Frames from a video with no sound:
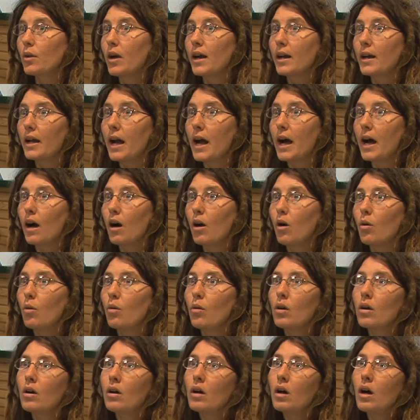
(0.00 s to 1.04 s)
right now,
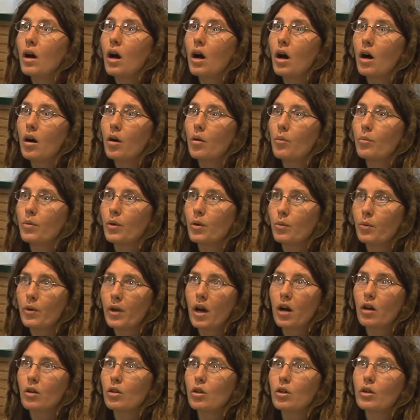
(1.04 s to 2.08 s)
um, but we
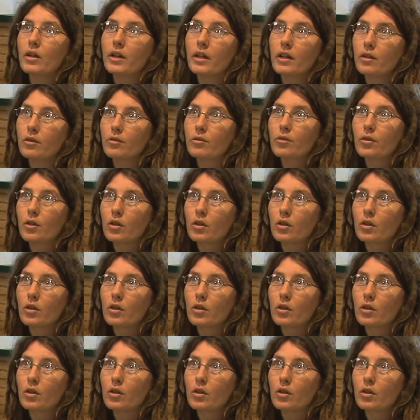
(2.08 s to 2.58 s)
are looking